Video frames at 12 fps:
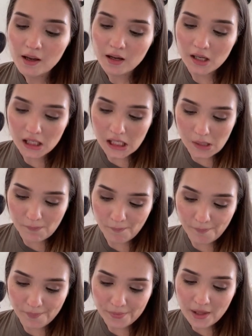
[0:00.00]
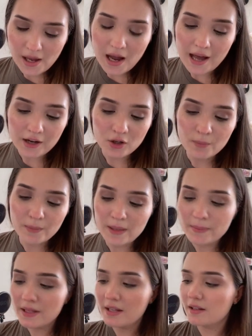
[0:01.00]
I don't know,
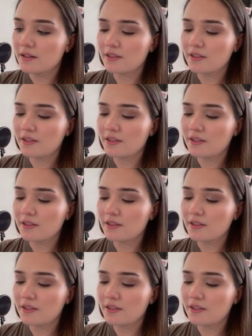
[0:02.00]
maybe